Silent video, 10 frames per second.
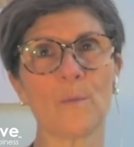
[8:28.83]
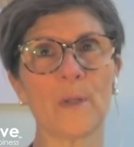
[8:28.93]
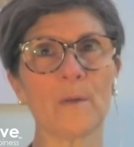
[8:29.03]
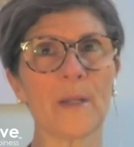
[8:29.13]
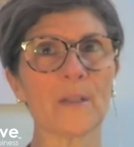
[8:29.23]
We
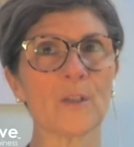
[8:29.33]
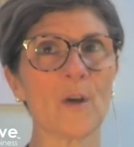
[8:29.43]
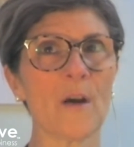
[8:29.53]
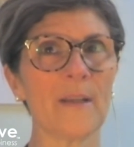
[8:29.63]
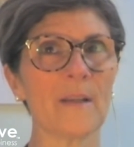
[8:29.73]
don't get
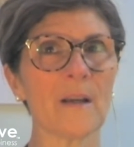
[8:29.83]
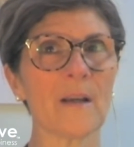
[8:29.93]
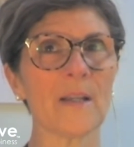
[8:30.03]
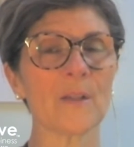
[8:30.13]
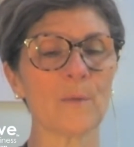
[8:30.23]
taught in
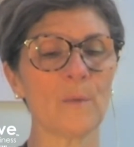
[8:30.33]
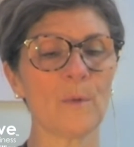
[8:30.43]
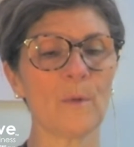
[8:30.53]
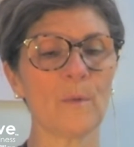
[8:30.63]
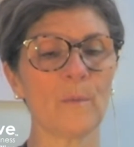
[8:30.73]
high
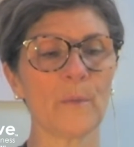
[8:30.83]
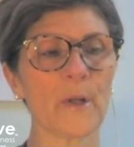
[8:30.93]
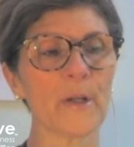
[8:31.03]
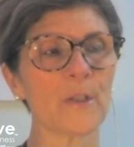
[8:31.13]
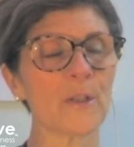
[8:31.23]
school. We're
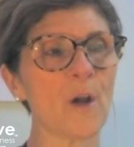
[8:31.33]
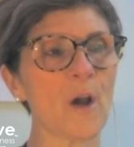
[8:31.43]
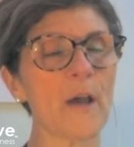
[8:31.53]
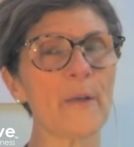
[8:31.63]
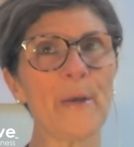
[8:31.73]
not
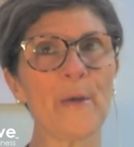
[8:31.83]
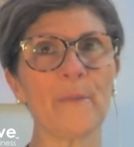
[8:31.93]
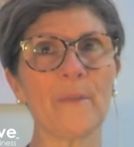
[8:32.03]
taught about,